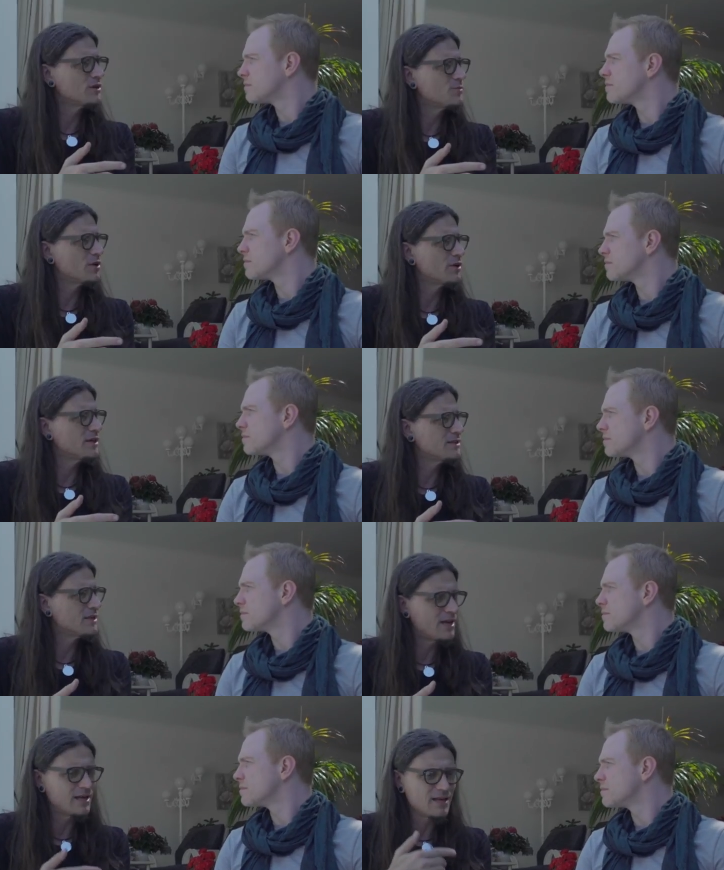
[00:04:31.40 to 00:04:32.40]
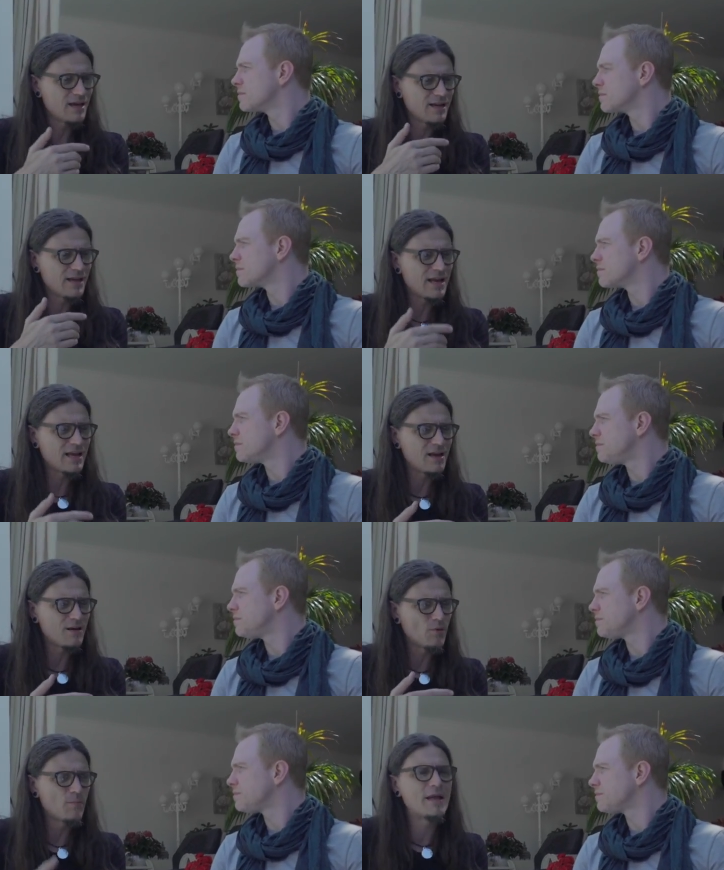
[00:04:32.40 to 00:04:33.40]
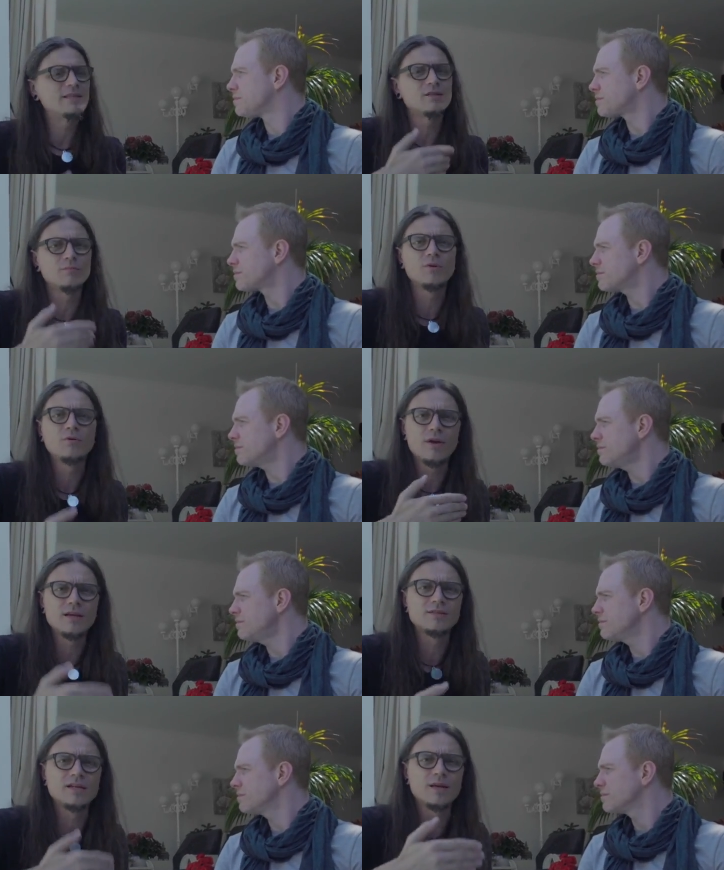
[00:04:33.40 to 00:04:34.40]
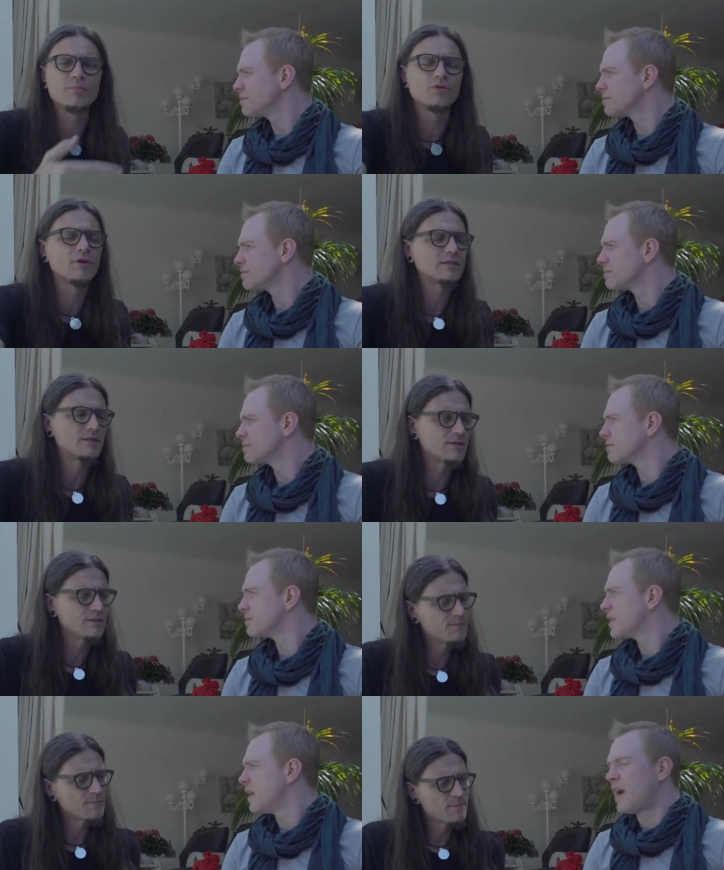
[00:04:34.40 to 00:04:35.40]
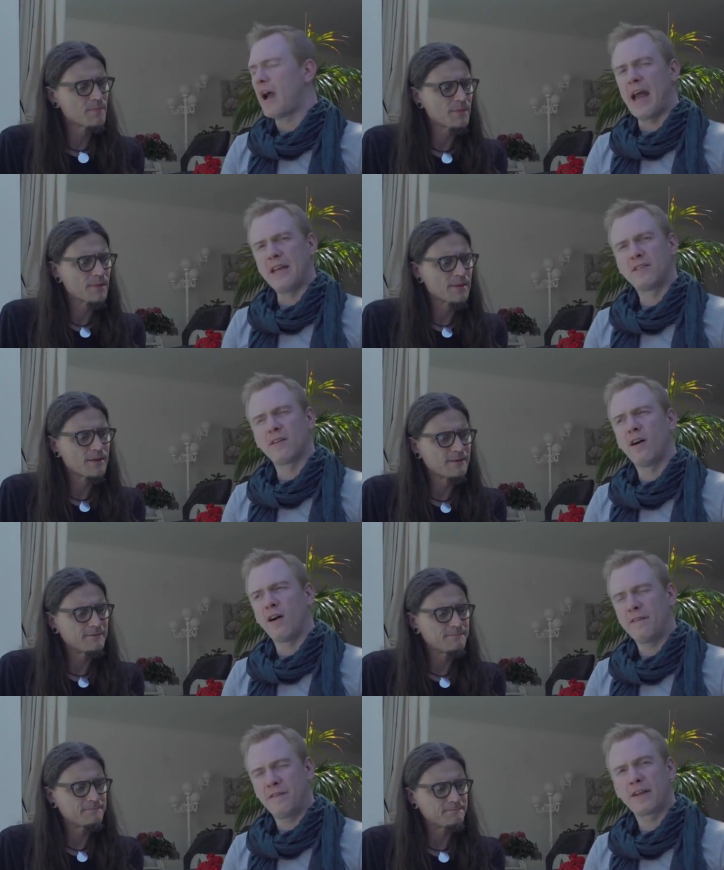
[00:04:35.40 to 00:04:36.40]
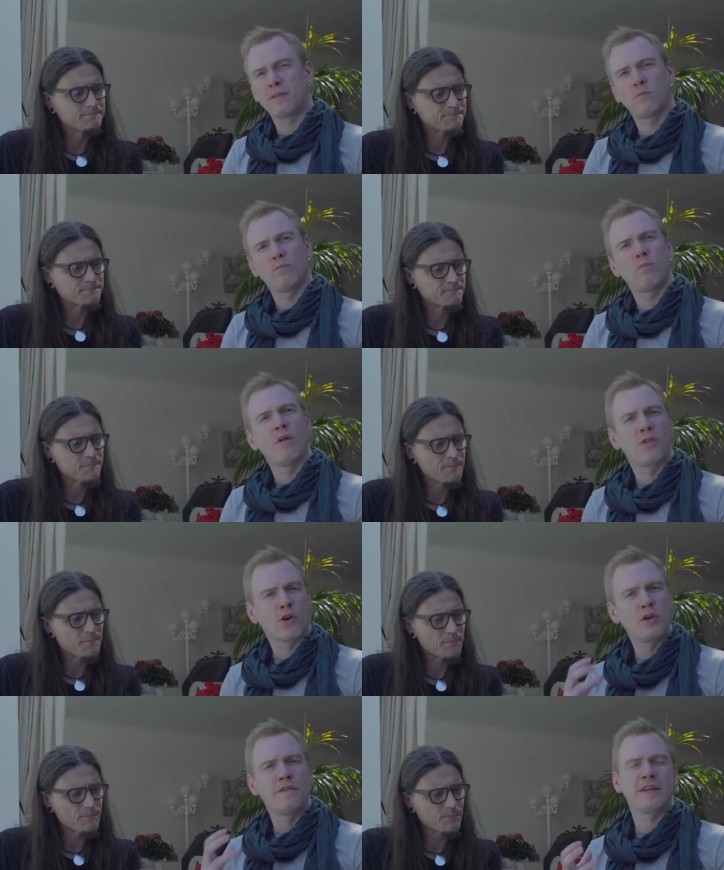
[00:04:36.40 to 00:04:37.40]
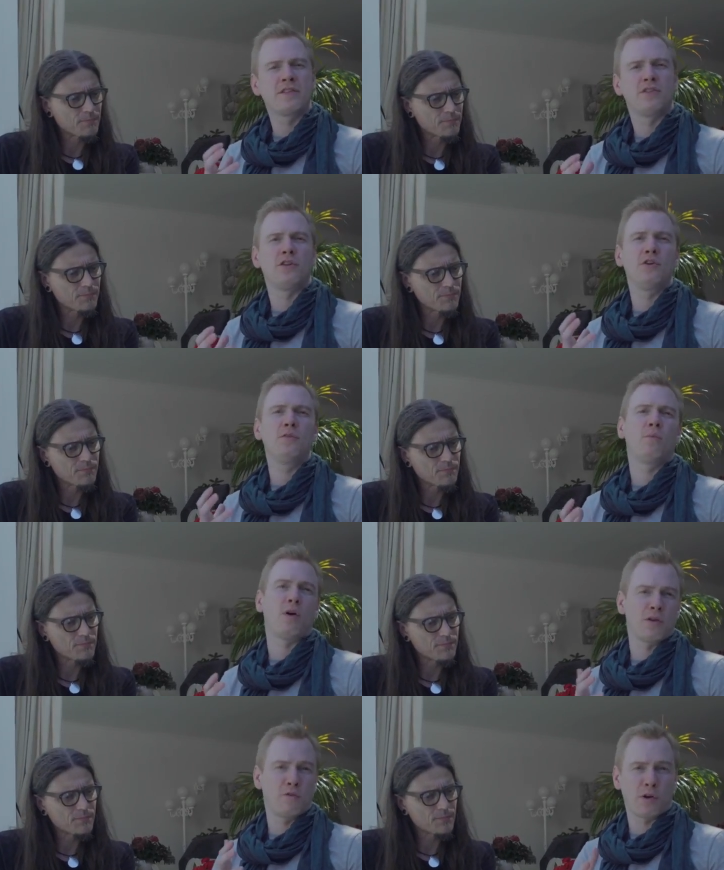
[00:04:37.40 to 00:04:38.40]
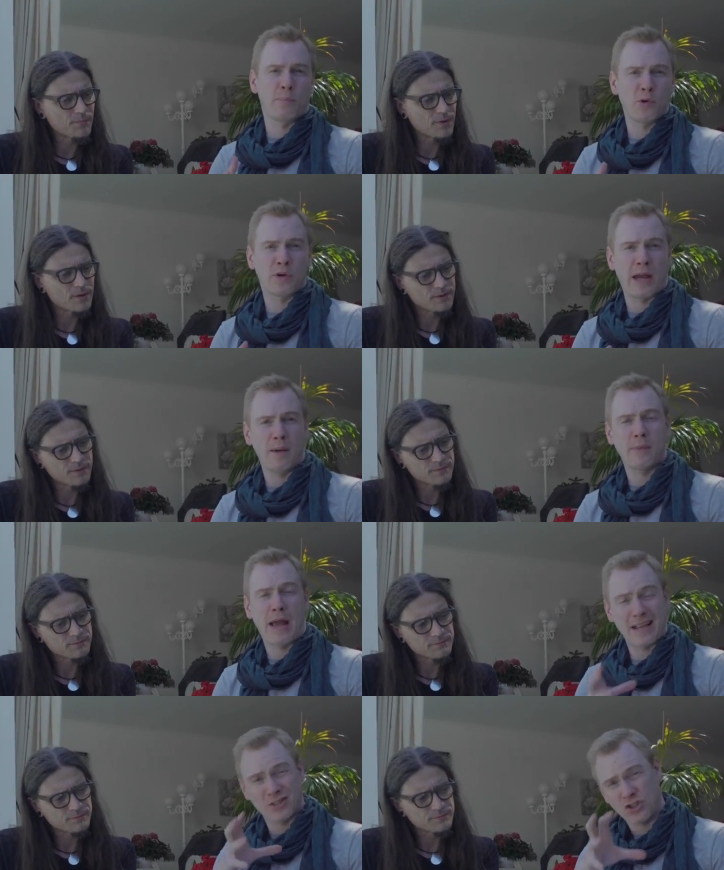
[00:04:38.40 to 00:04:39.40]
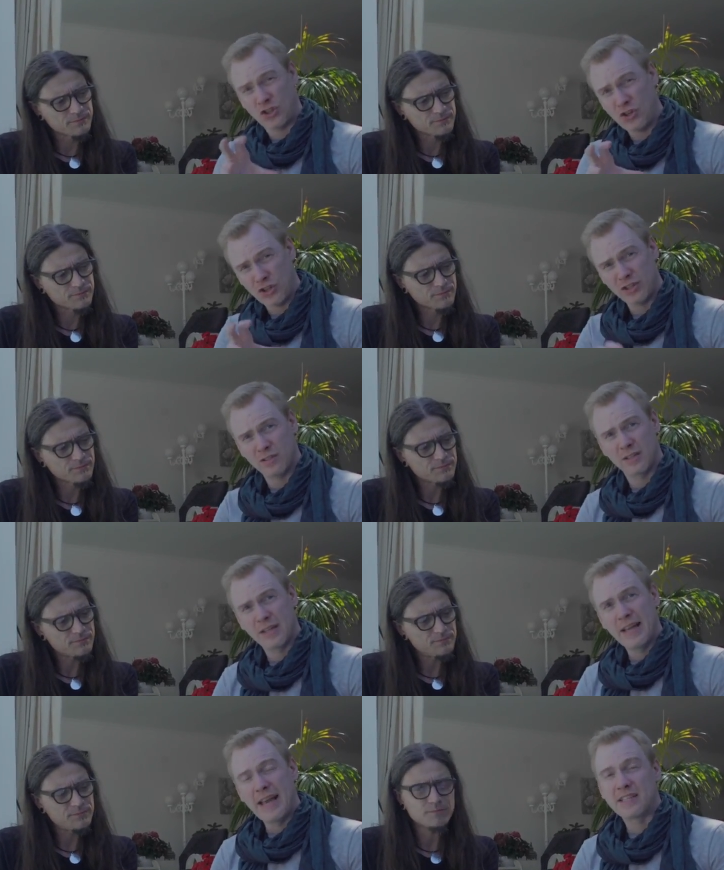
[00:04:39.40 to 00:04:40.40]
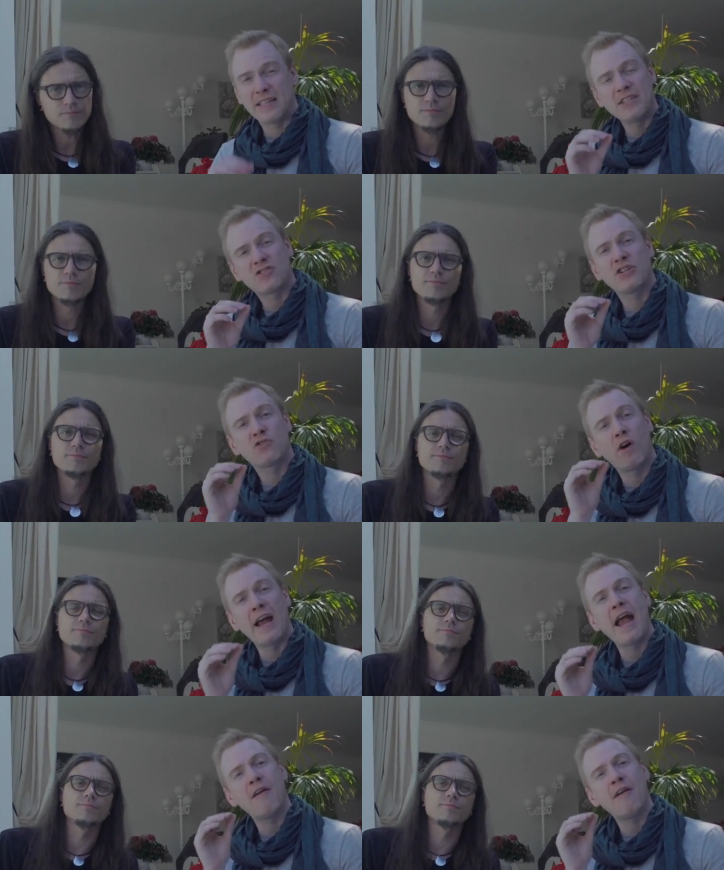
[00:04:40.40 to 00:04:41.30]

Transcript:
Speaker 1: experience and, and getting momentum as the night progresses.
Speaker 2: And I think the good thing to do while you're on a boot camp as a student is literally try